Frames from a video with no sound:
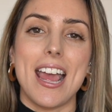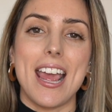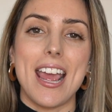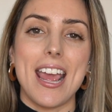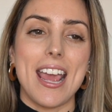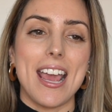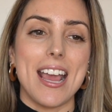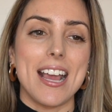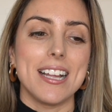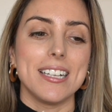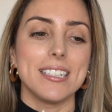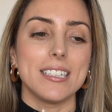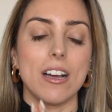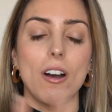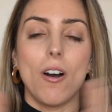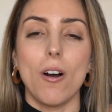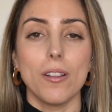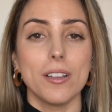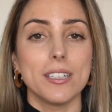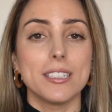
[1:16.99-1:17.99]
And
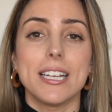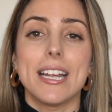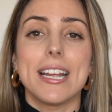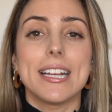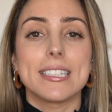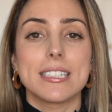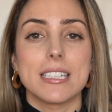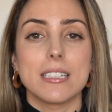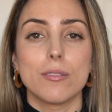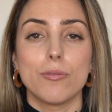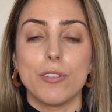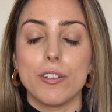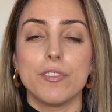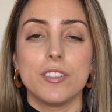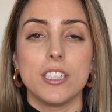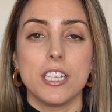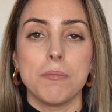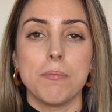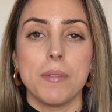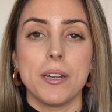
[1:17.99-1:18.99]
all it takes is
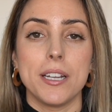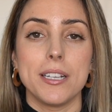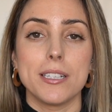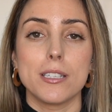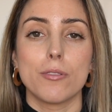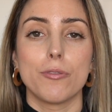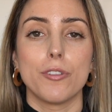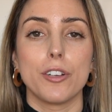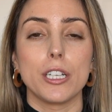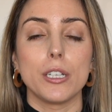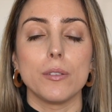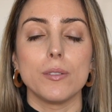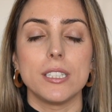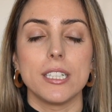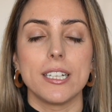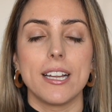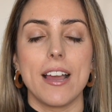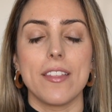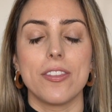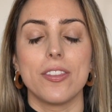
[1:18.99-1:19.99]
15 minutes for you
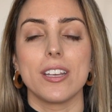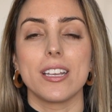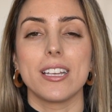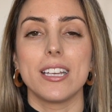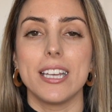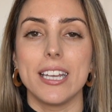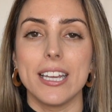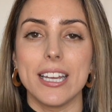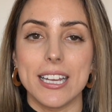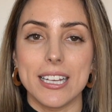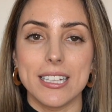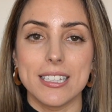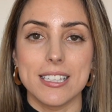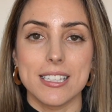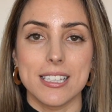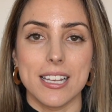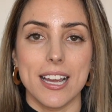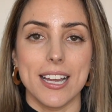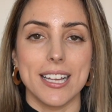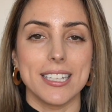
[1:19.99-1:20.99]
to get the key
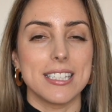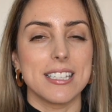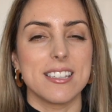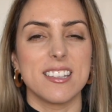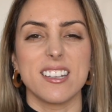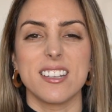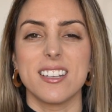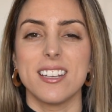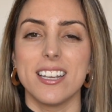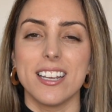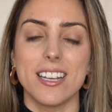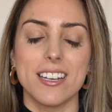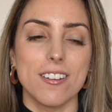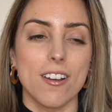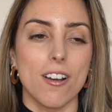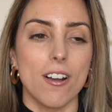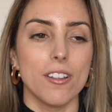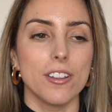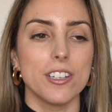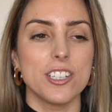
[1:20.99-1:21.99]
insights, the key
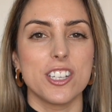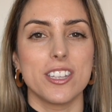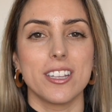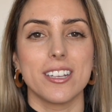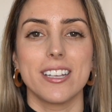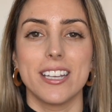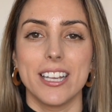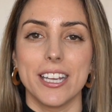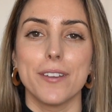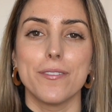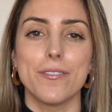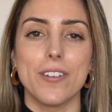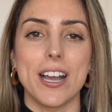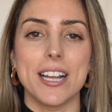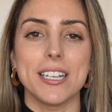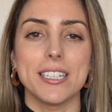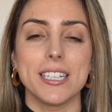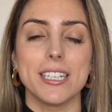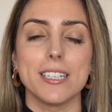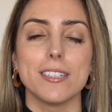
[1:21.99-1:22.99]
knowledge, the key
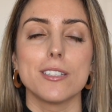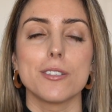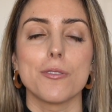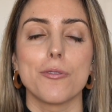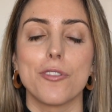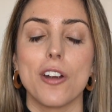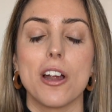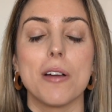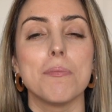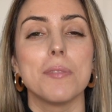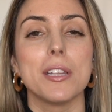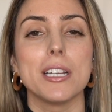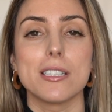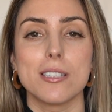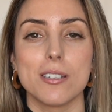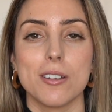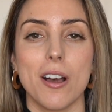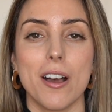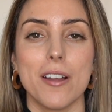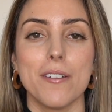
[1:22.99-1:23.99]
findings from
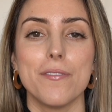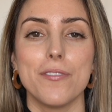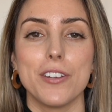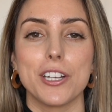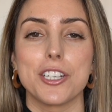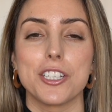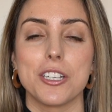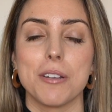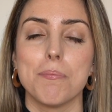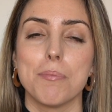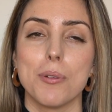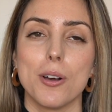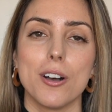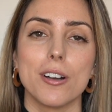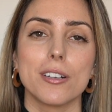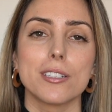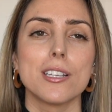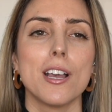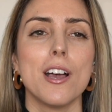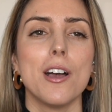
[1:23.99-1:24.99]
these nonfiction
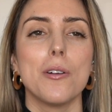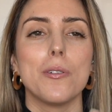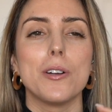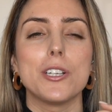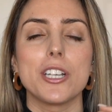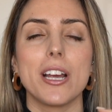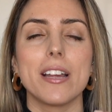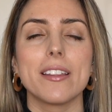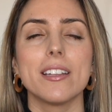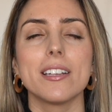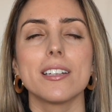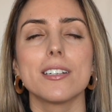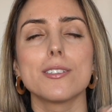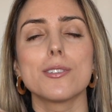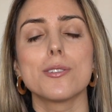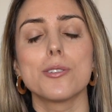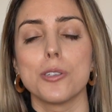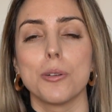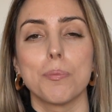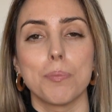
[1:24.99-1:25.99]
books, which I think
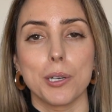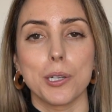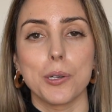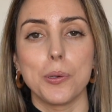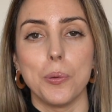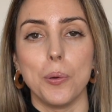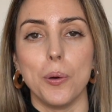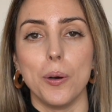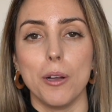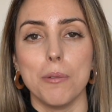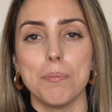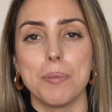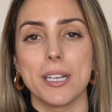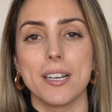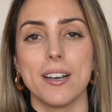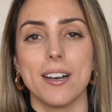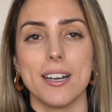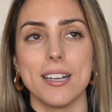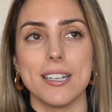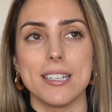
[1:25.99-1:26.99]
is super cool
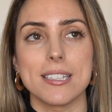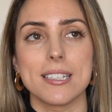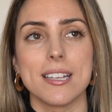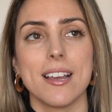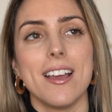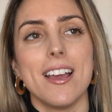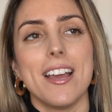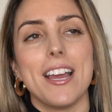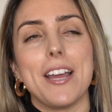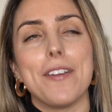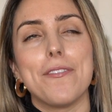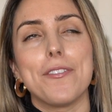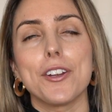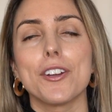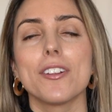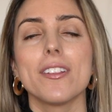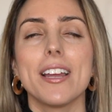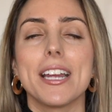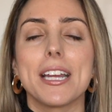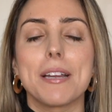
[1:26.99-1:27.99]
because if
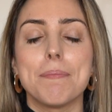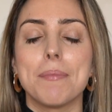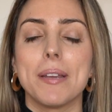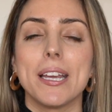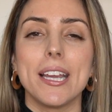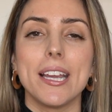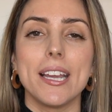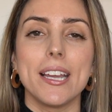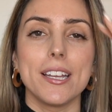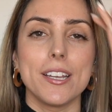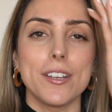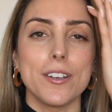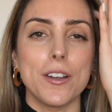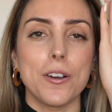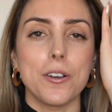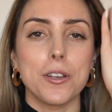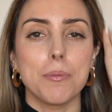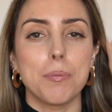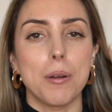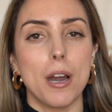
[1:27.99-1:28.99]
you're like me, you
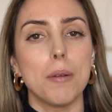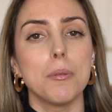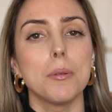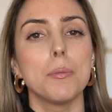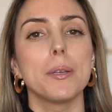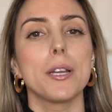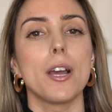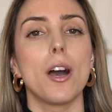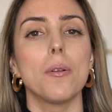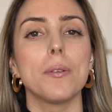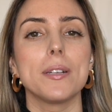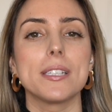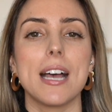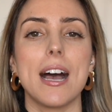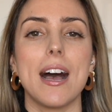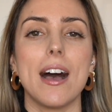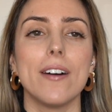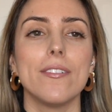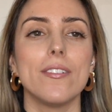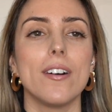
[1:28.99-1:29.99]
know, you probably always
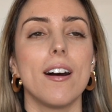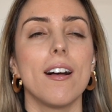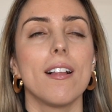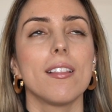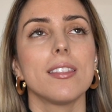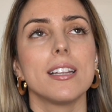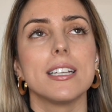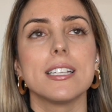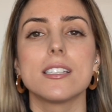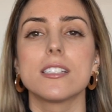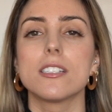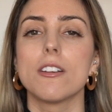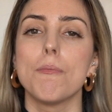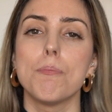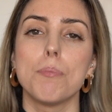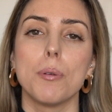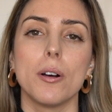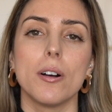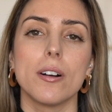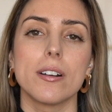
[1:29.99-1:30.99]
have a list
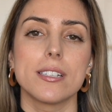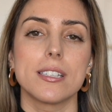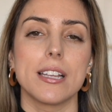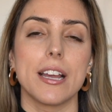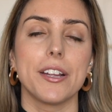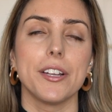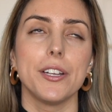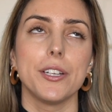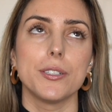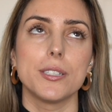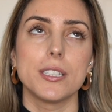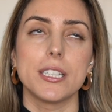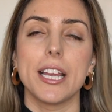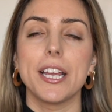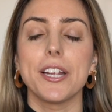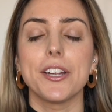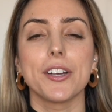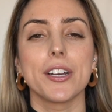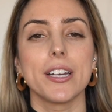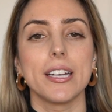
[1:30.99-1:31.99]
of books that you
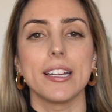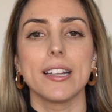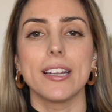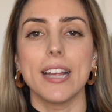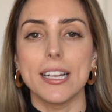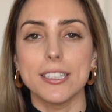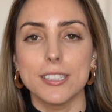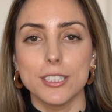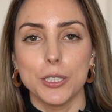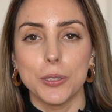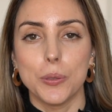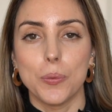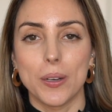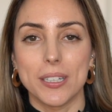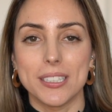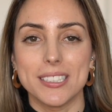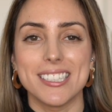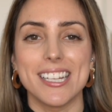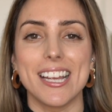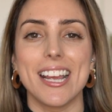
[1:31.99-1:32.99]
say you're gonna get to
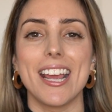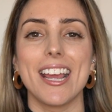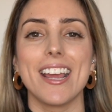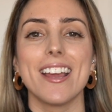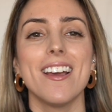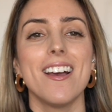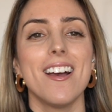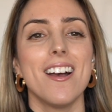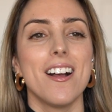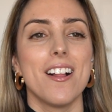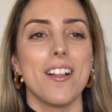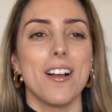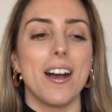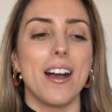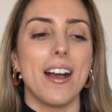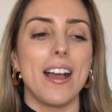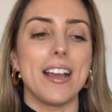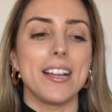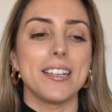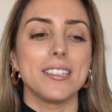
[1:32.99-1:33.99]
one day,
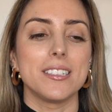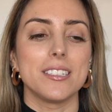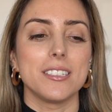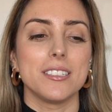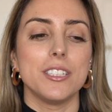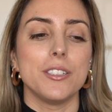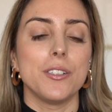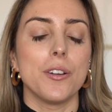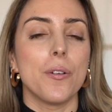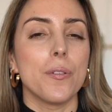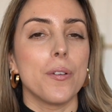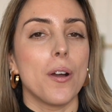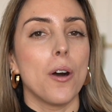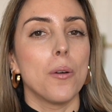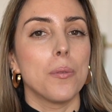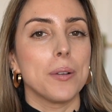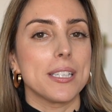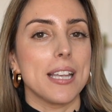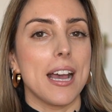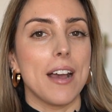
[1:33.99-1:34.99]
and you don't
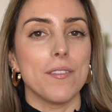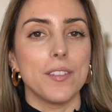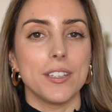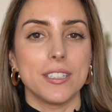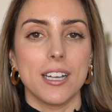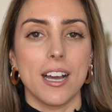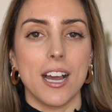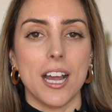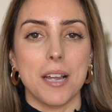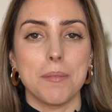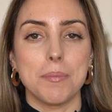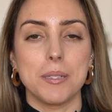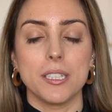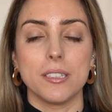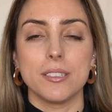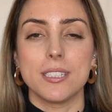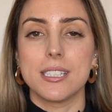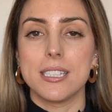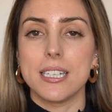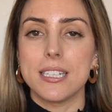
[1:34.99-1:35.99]
always have the time
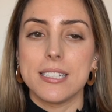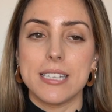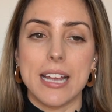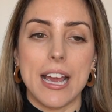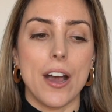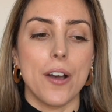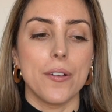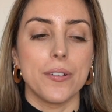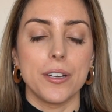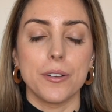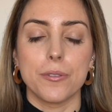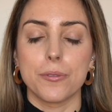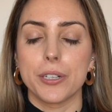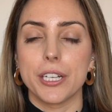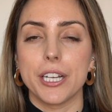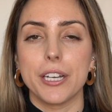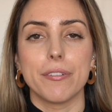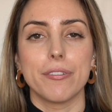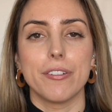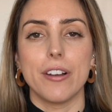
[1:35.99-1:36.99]
to sit down and
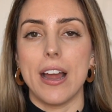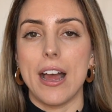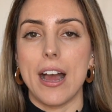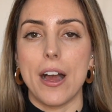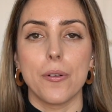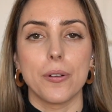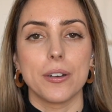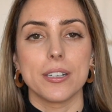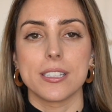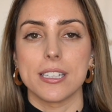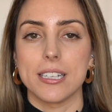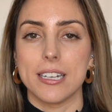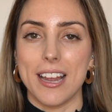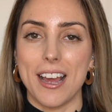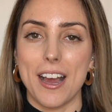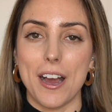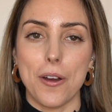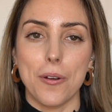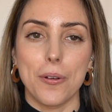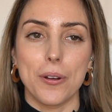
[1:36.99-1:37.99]
read for hours and
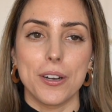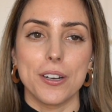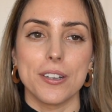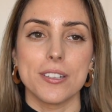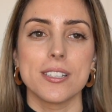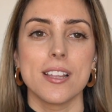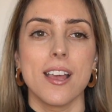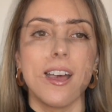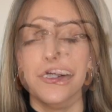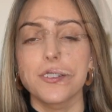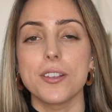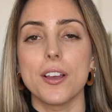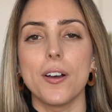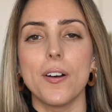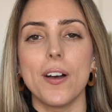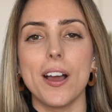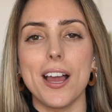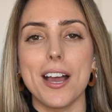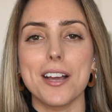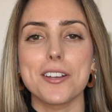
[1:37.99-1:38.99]
hours. So
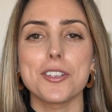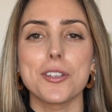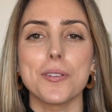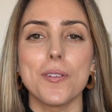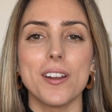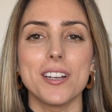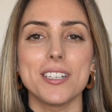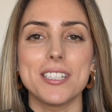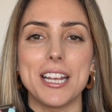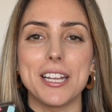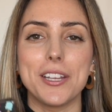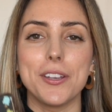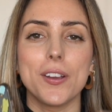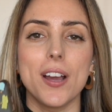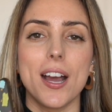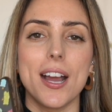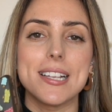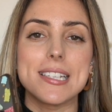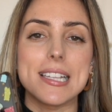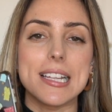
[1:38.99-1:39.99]
I actually want to take you
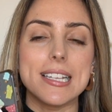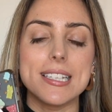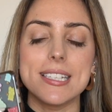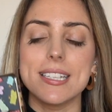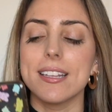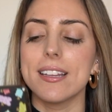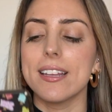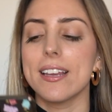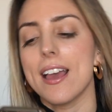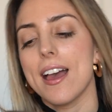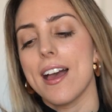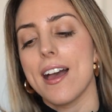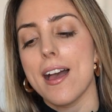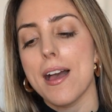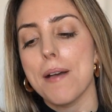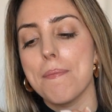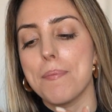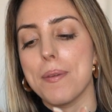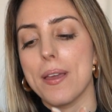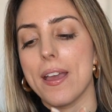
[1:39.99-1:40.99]
guys into the
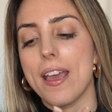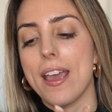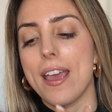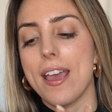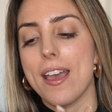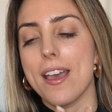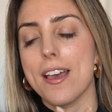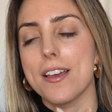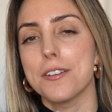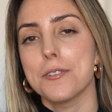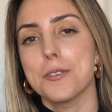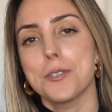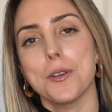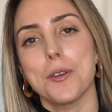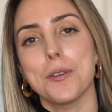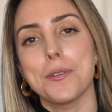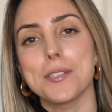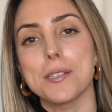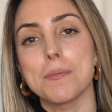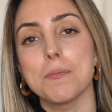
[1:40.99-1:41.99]
app and show
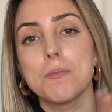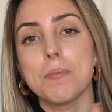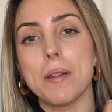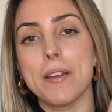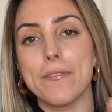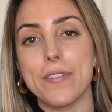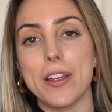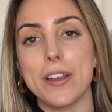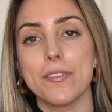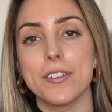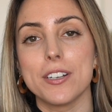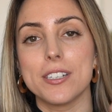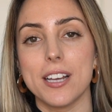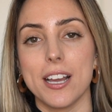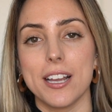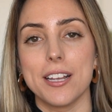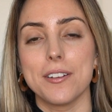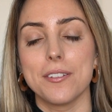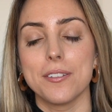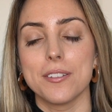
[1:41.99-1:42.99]
you some of my favorite
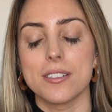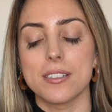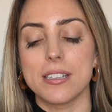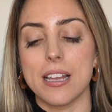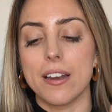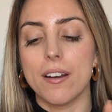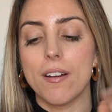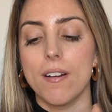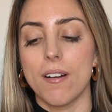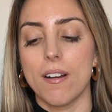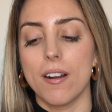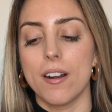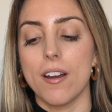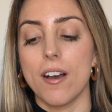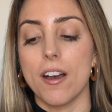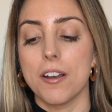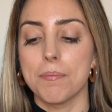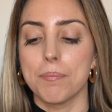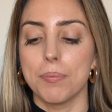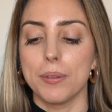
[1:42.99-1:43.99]
titles that are
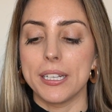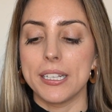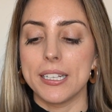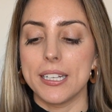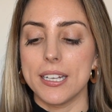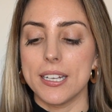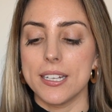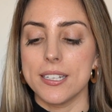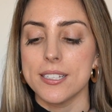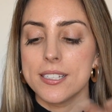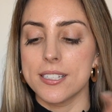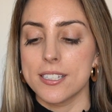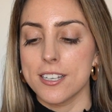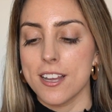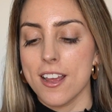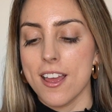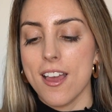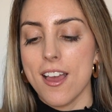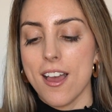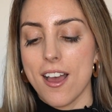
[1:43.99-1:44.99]
on Blinkist
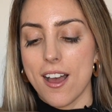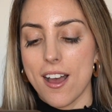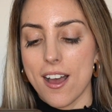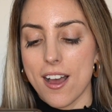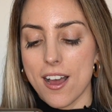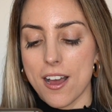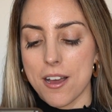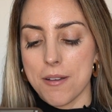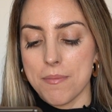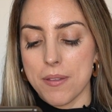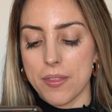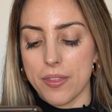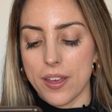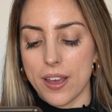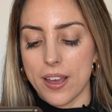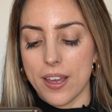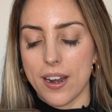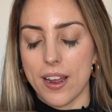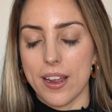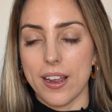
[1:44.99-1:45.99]

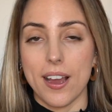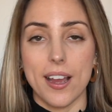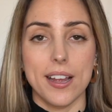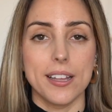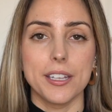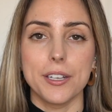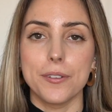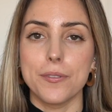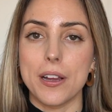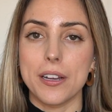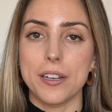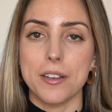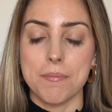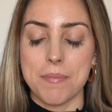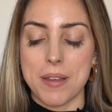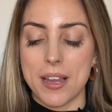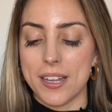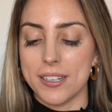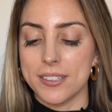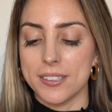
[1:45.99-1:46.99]
that I highly
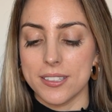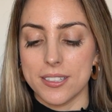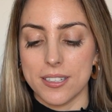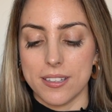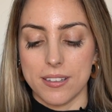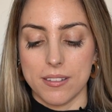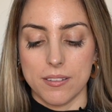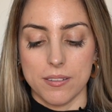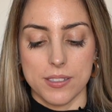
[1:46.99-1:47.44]
recommend.